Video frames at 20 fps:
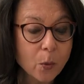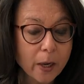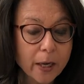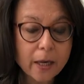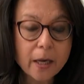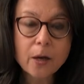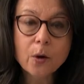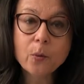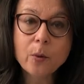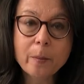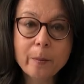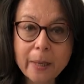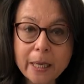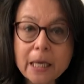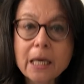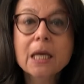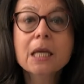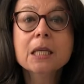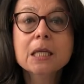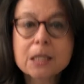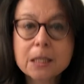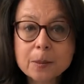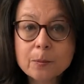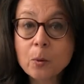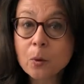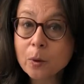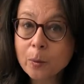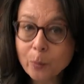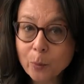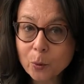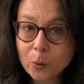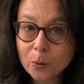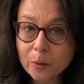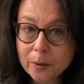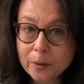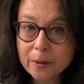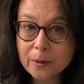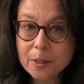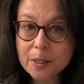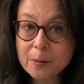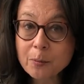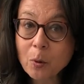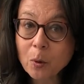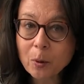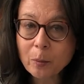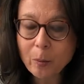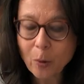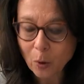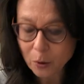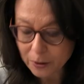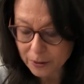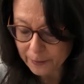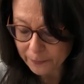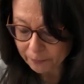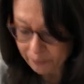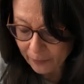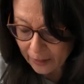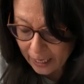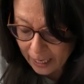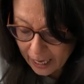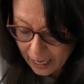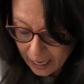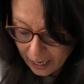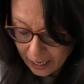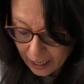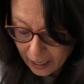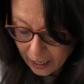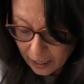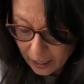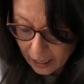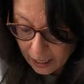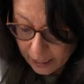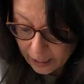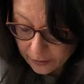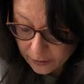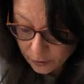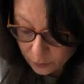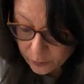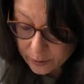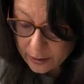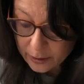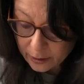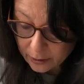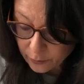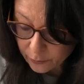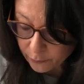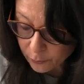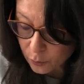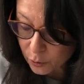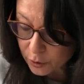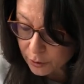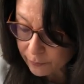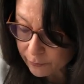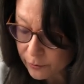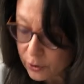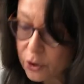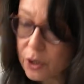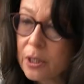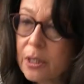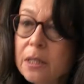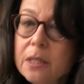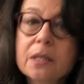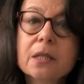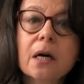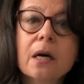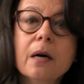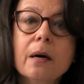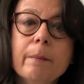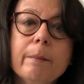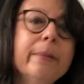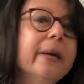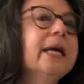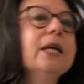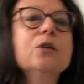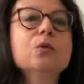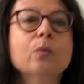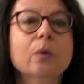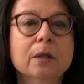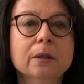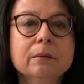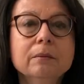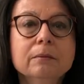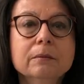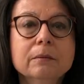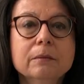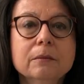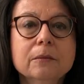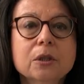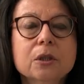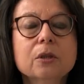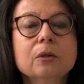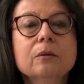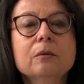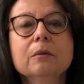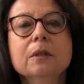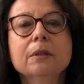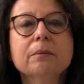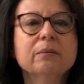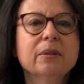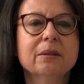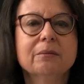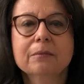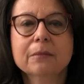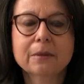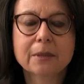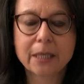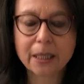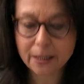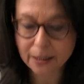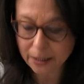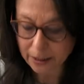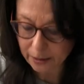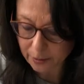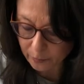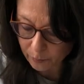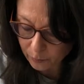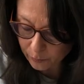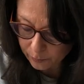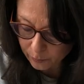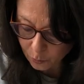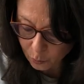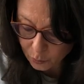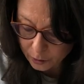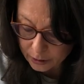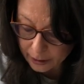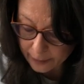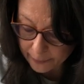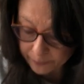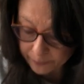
why we're making it the smaller pots. And there is another version which is baked one, so that takes a little more time.